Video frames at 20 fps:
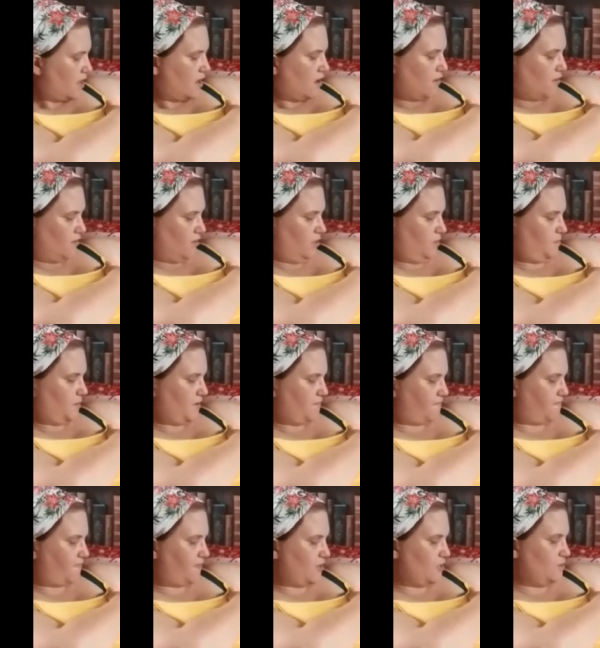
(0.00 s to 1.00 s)
I'll be
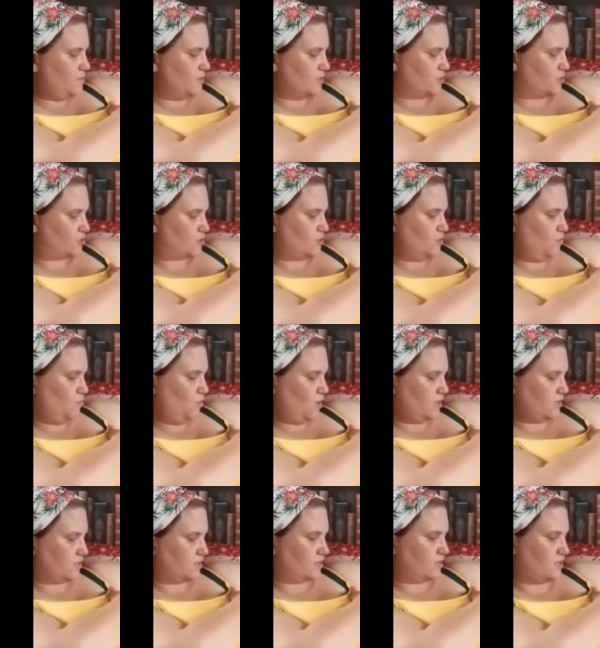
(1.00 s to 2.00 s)
famous some
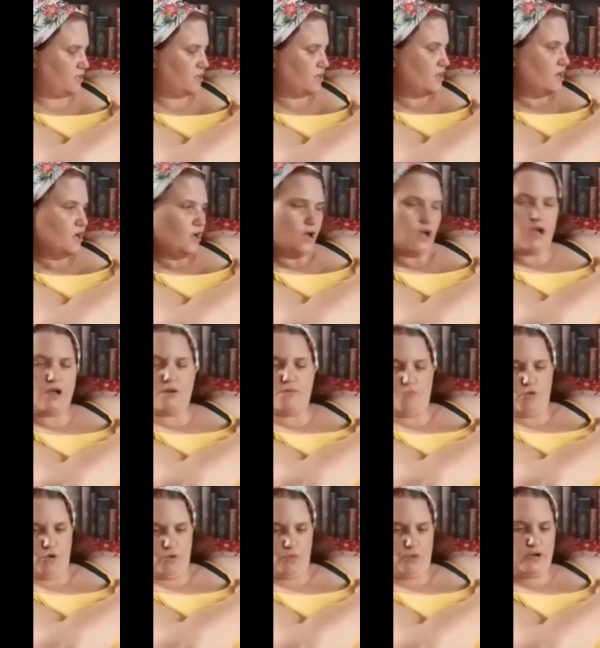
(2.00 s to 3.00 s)
wealthy and
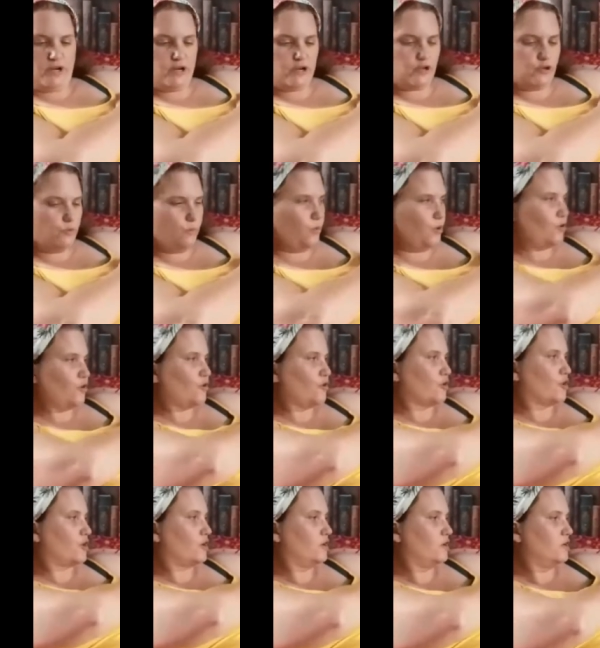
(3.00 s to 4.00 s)
won't need to
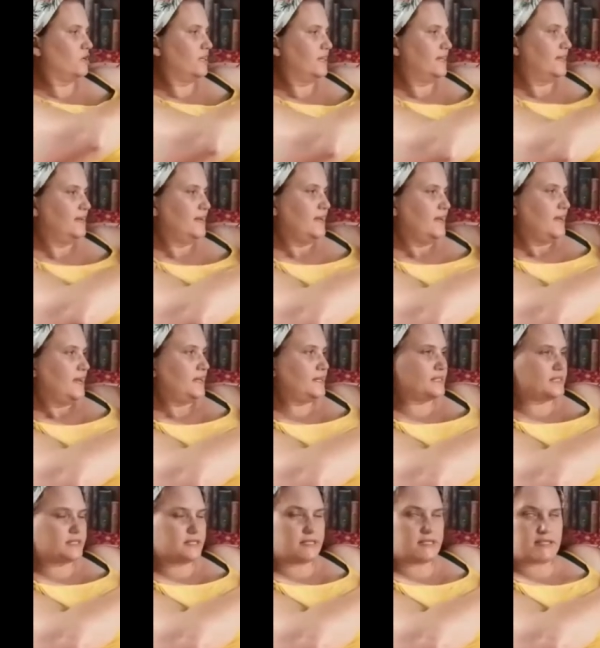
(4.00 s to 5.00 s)
work.
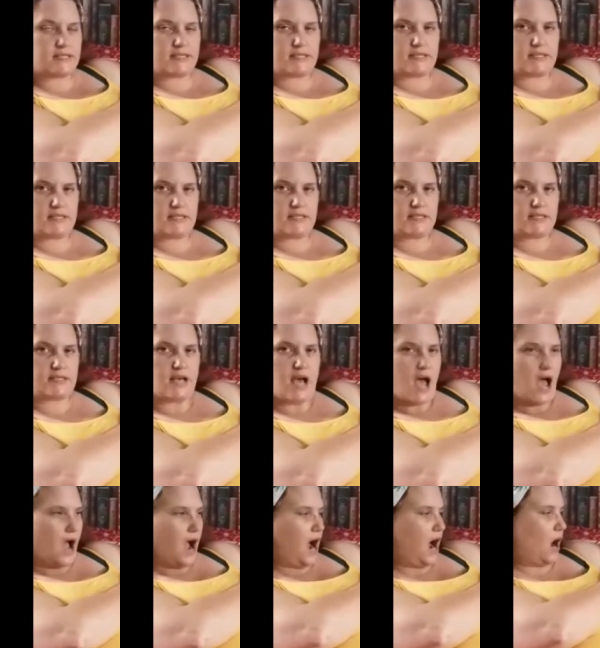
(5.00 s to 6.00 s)
Hiss,
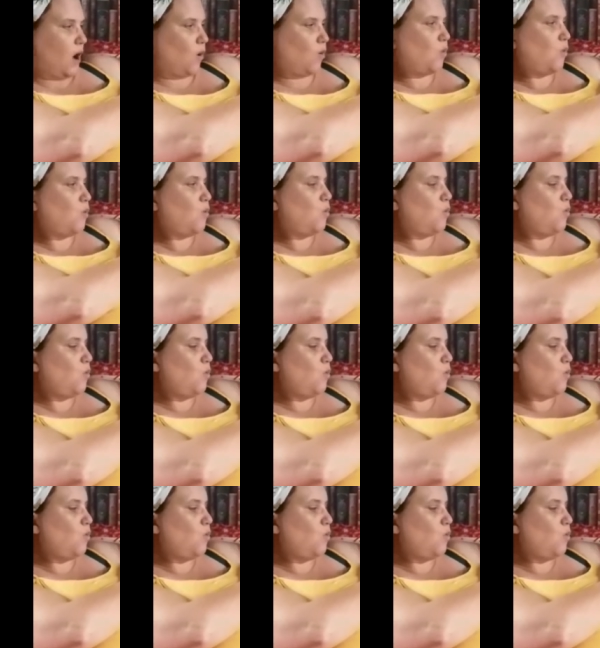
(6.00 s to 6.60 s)
howl.